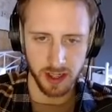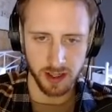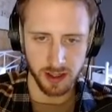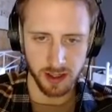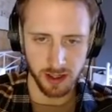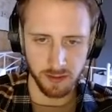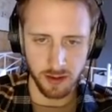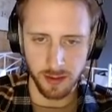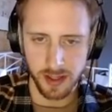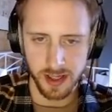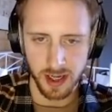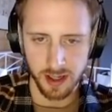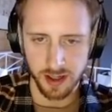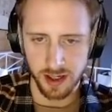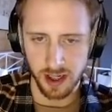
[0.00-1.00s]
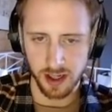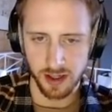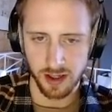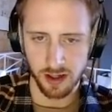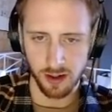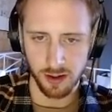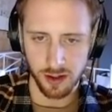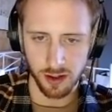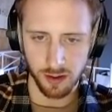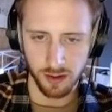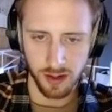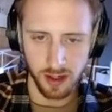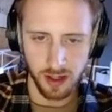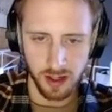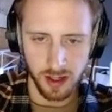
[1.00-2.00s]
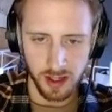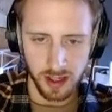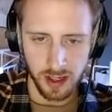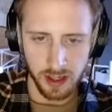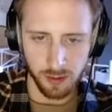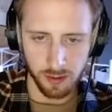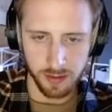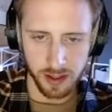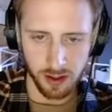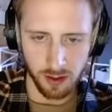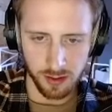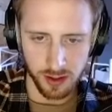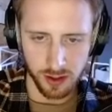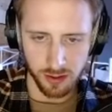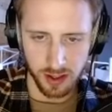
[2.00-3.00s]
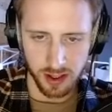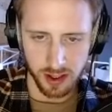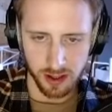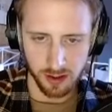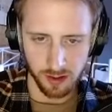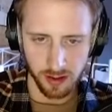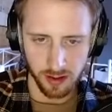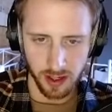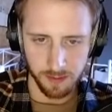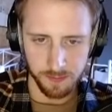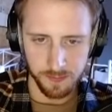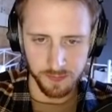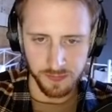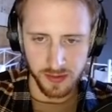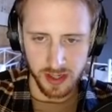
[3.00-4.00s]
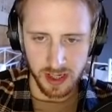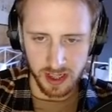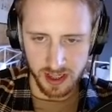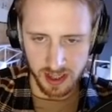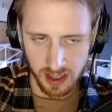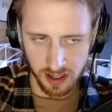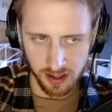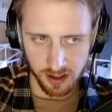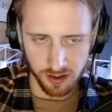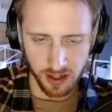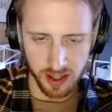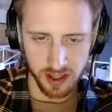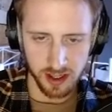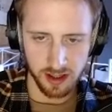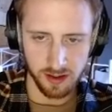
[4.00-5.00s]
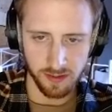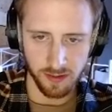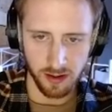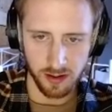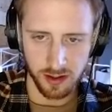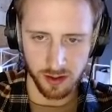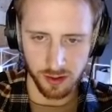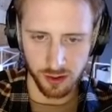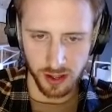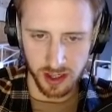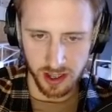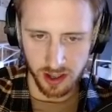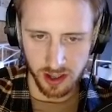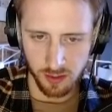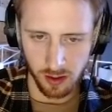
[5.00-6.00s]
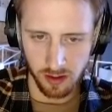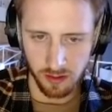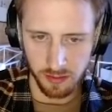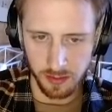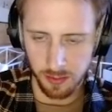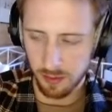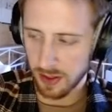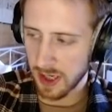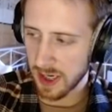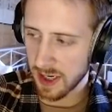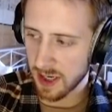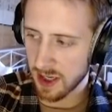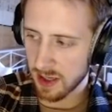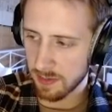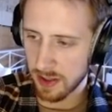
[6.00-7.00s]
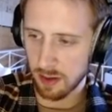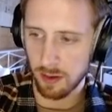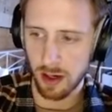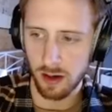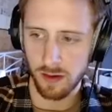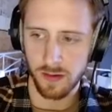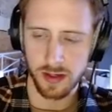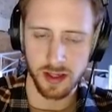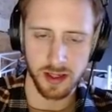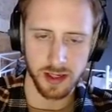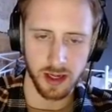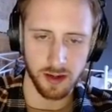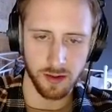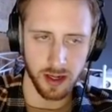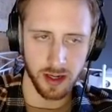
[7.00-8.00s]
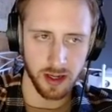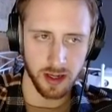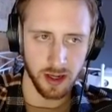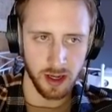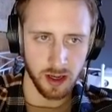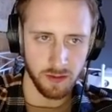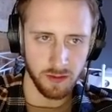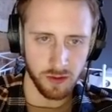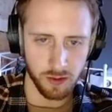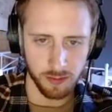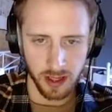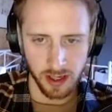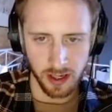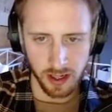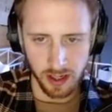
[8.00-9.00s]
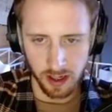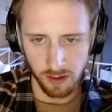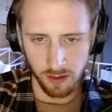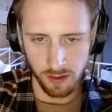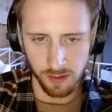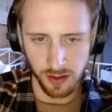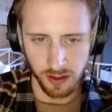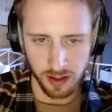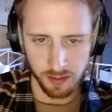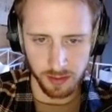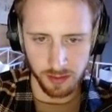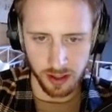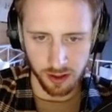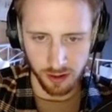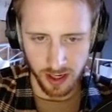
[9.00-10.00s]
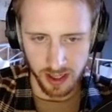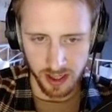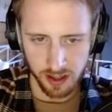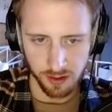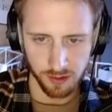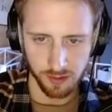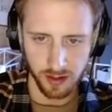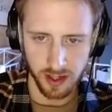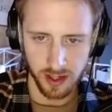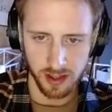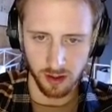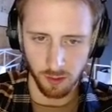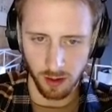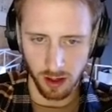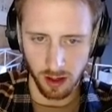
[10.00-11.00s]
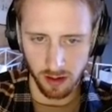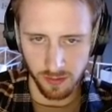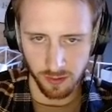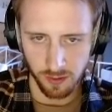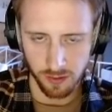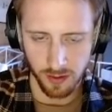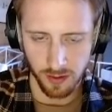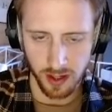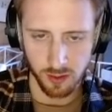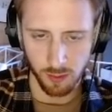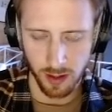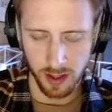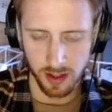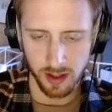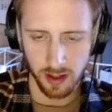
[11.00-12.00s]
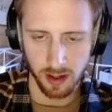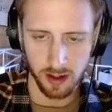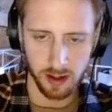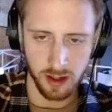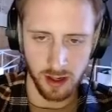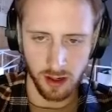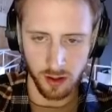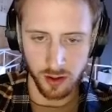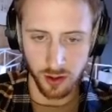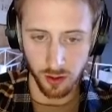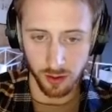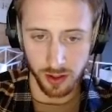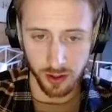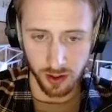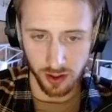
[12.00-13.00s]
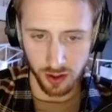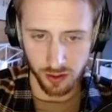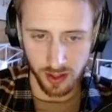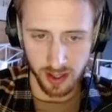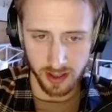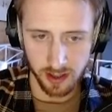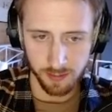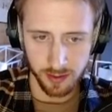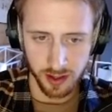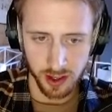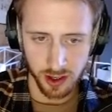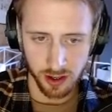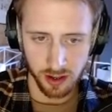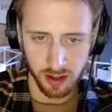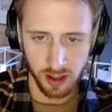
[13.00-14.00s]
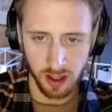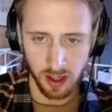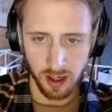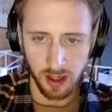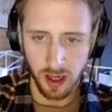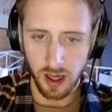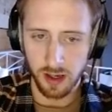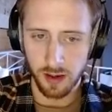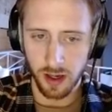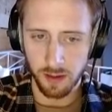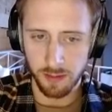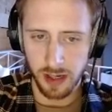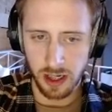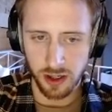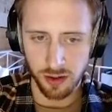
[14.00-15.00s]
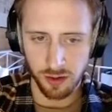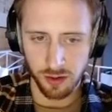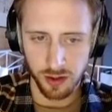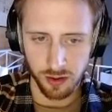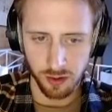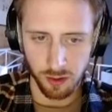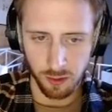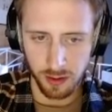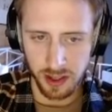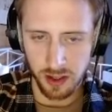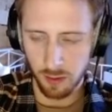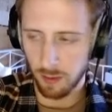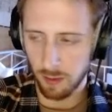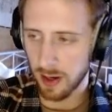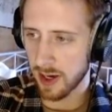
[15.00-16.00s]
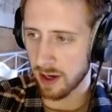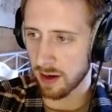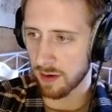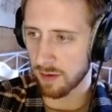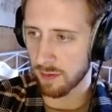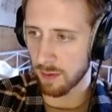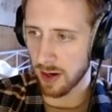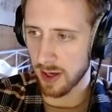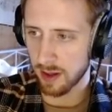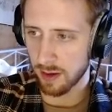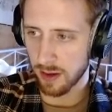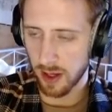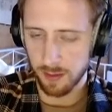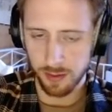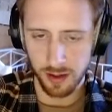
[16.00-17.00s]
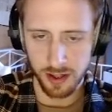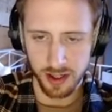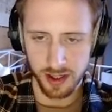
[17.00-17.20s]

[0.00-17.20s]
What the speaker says: ago, maybe 10 seconds ago. So he probably knows the Tracer's not there. He sees the Tracers in the front. So Tracer's one of the people he needs to be aware of as a Zen, right? If you're playing a hero, you need to be tracking your threats and aware of your threats, where they are, so that you can track their position and make sure you're always aware of where that person